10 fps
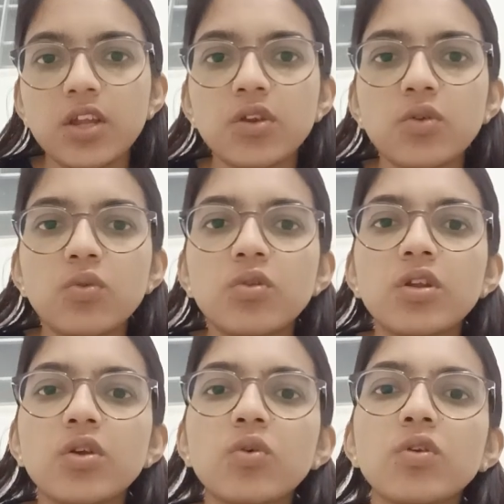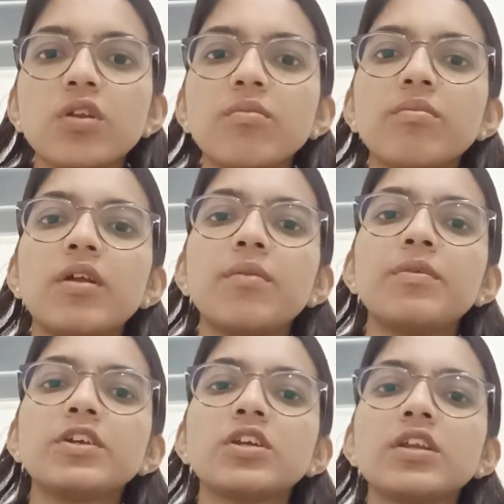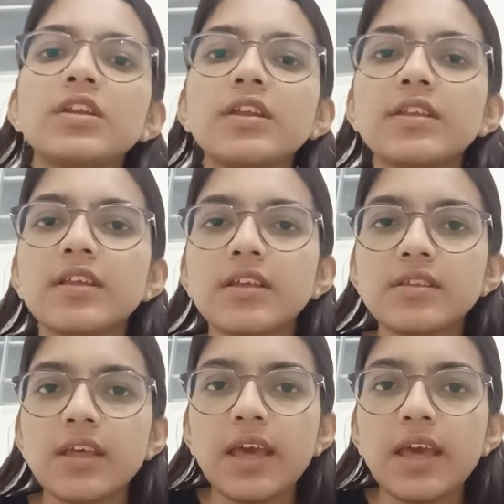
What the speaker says: due to the nicotine blood pressure increases.